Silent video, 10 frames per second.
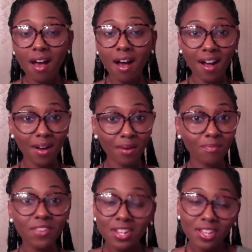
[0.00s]

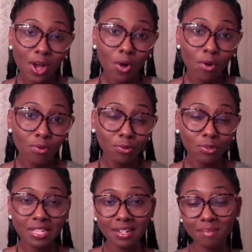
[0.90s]

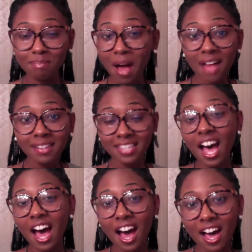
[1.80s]
videos and
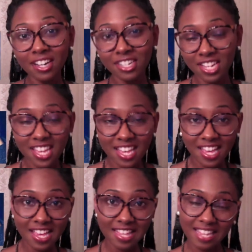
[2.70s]

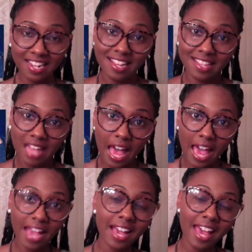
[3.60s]
montages, and it's
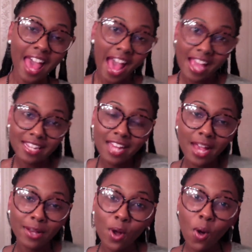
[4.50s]
like
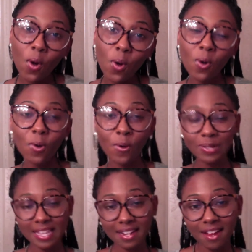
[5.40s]
hashtag
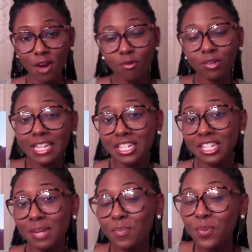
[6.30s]
goals and
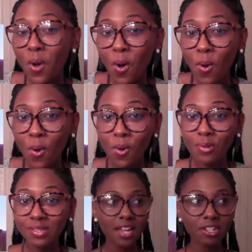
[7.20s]
relationship
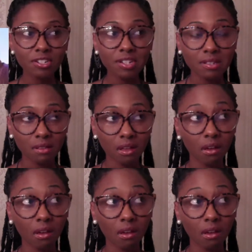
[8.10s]
goals, and you're just like,